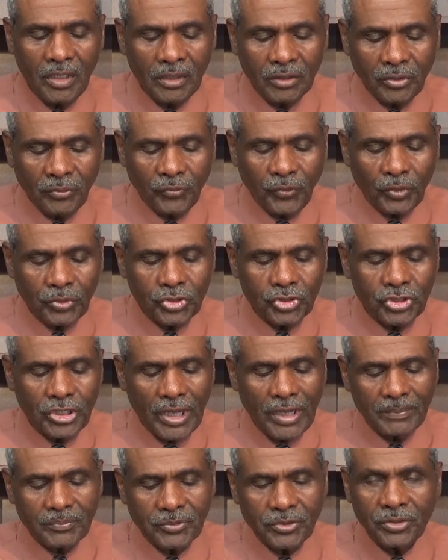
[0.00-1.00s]
the 4th
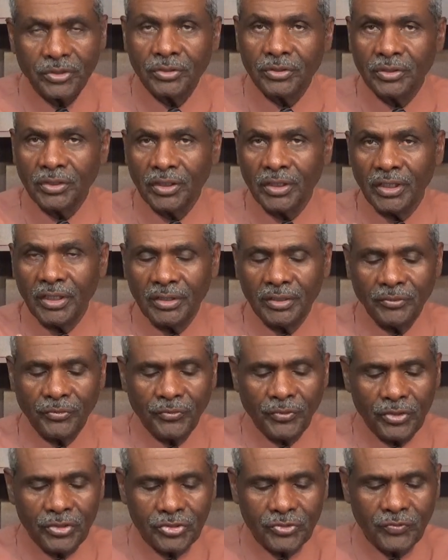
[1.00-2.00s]
chapter and the
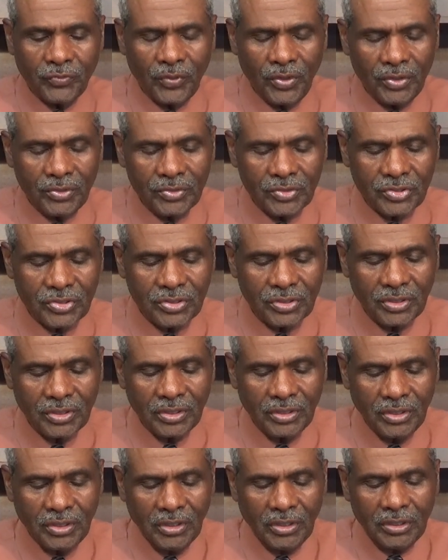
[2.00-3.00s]
1st verse,
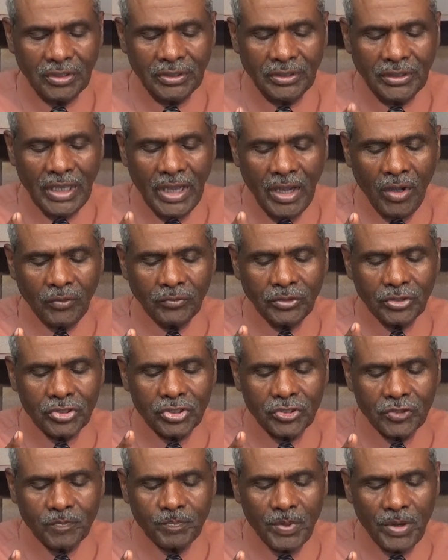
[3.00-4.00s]
"Now the
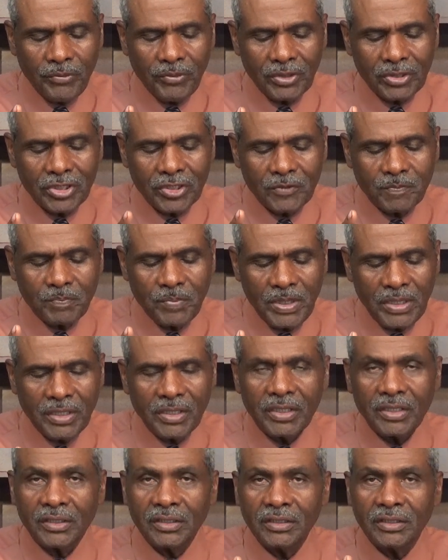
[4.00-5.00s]
Spirit
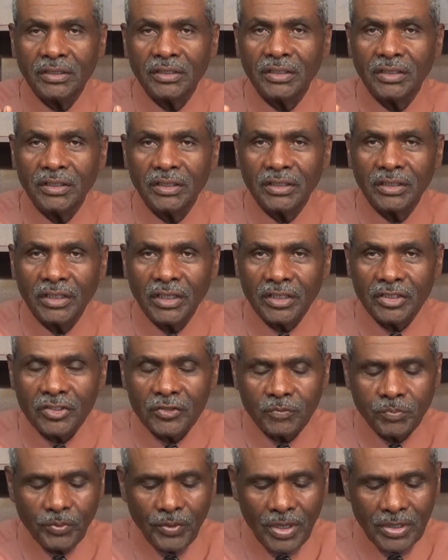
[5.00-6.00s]
speaketh
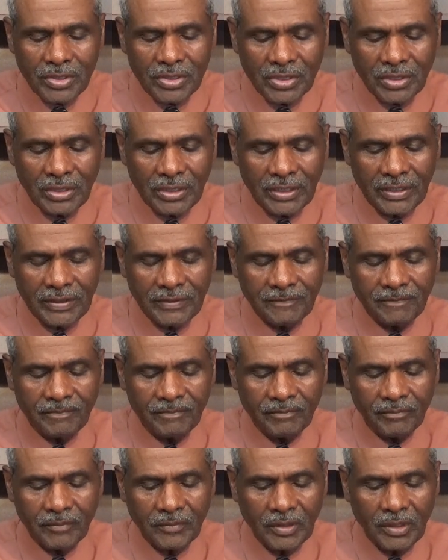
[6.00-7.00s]
expressly
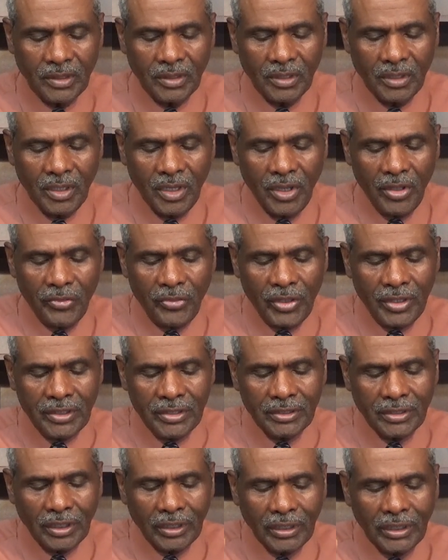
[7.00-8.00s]
that
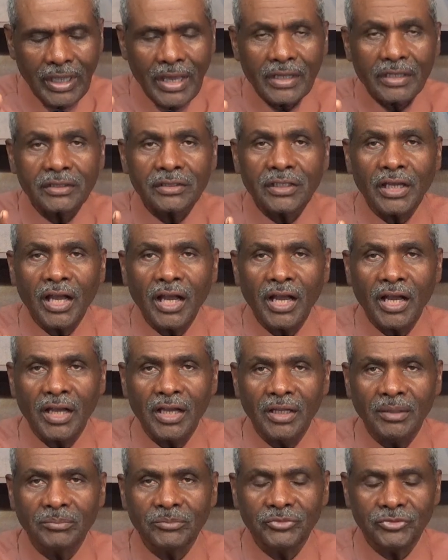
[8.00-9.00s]
in the latter
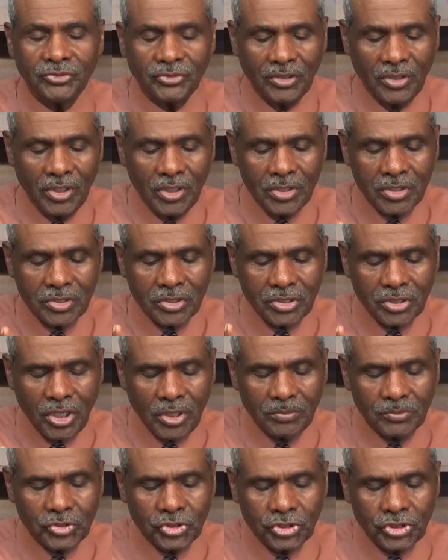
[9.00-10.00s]
times
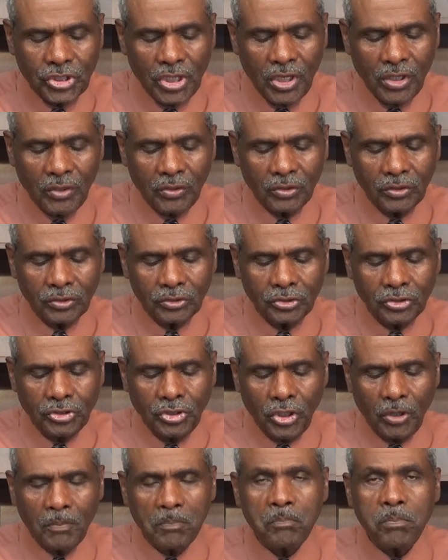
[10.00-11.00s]
some shall
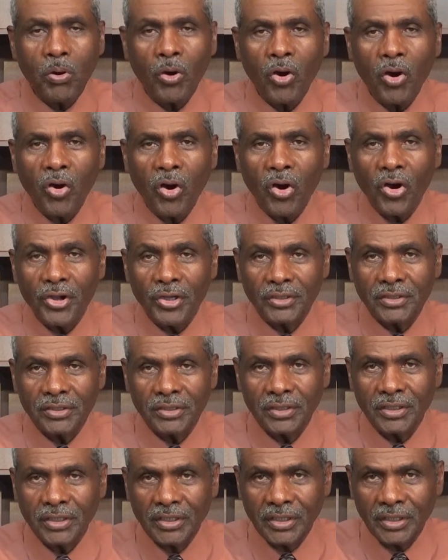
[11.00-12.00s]
depart,"
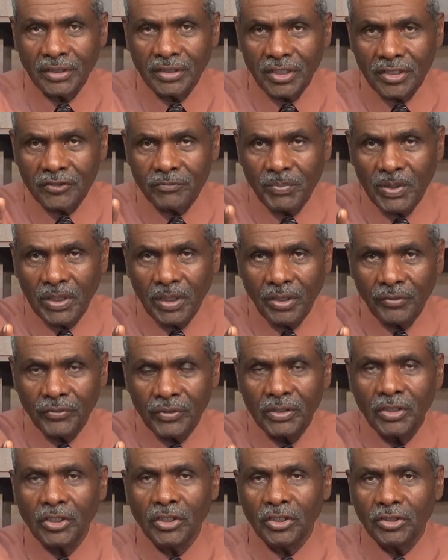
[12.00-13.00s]
get this
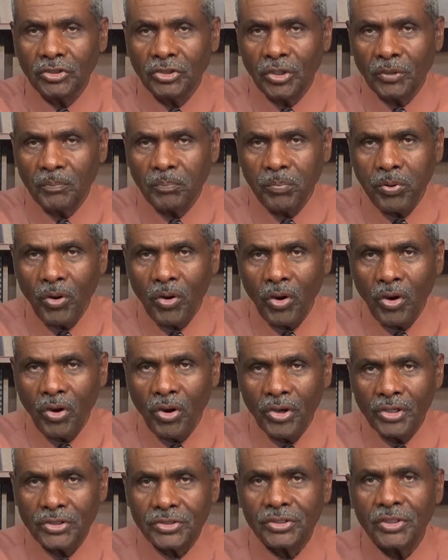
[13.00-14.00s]
beloved,
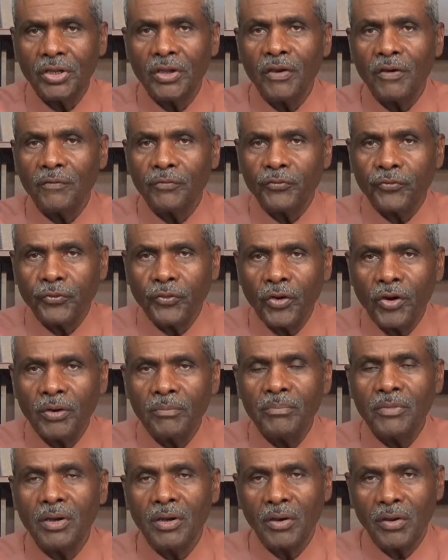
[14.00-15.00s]
"depart
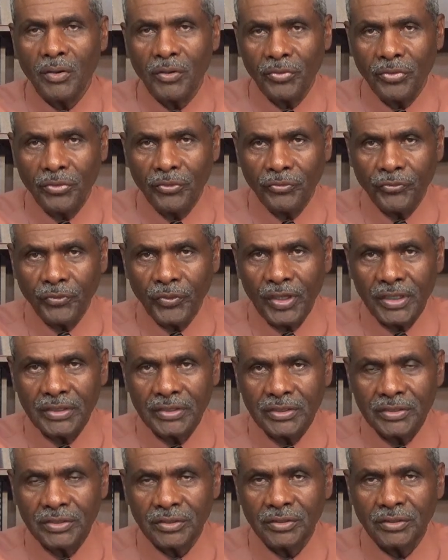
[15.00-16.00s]
from the
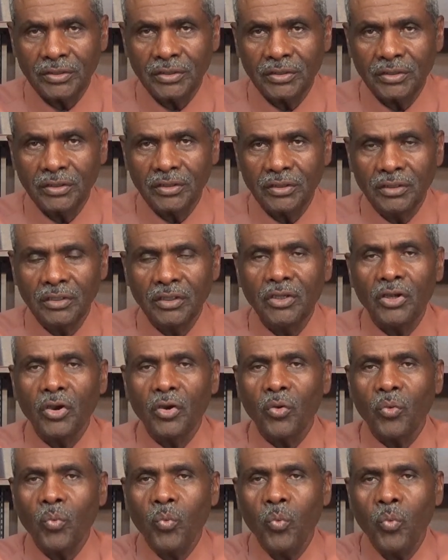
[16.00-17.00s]
faith."
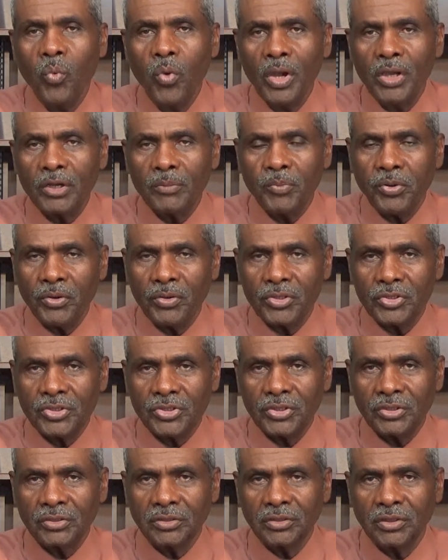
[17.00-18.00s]
When a
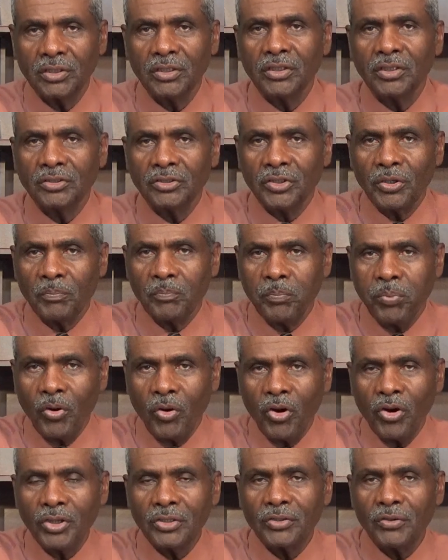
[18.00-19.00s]
person
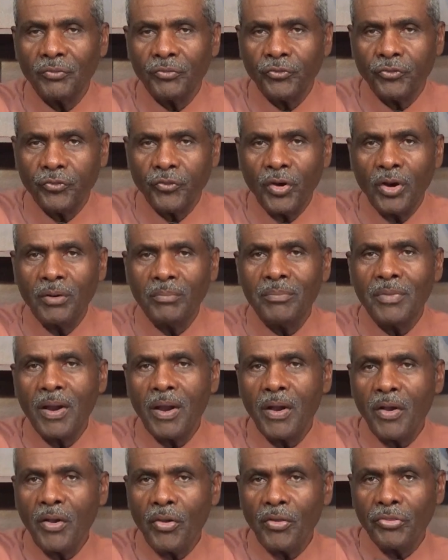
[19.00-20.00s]
depart from
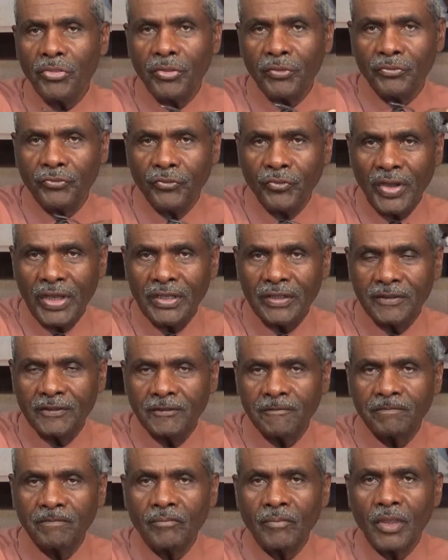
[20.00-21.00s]
the faith,
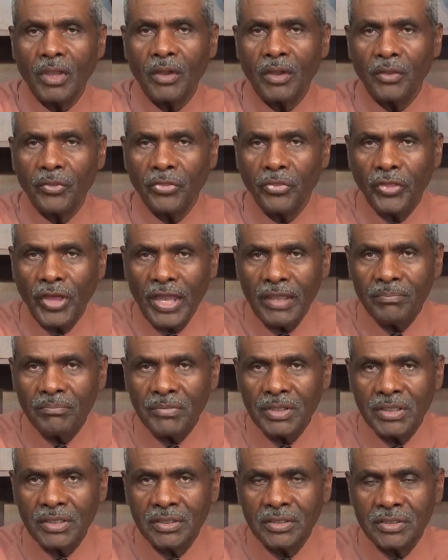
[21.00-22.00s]
that
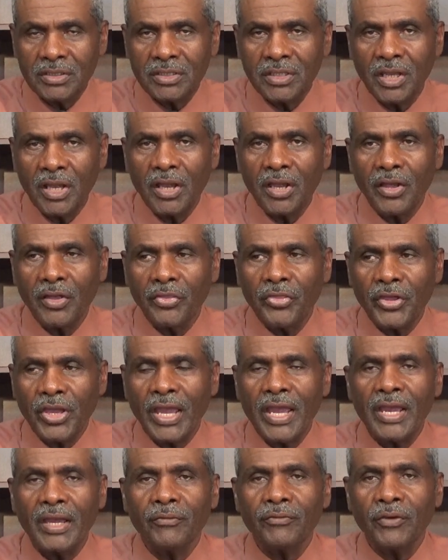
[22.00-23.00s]
means they
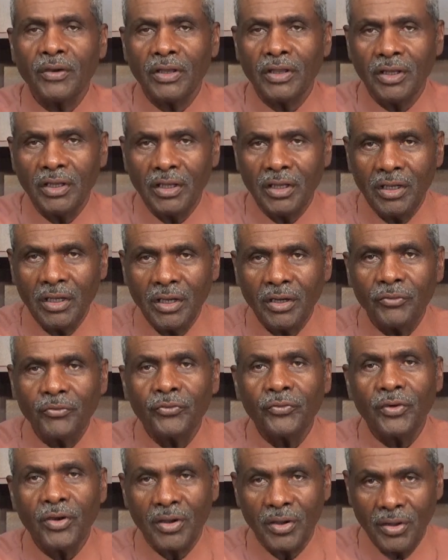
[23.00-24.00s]
have left
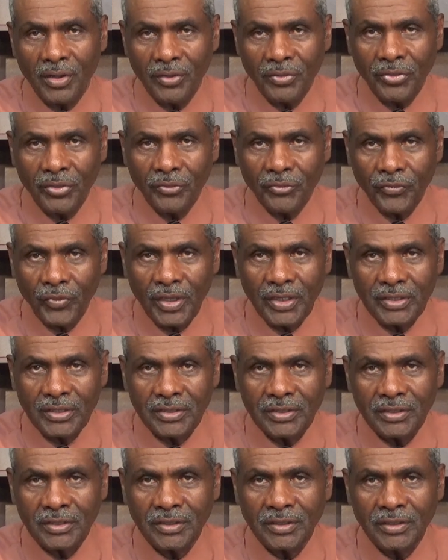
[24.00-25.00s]
the faith.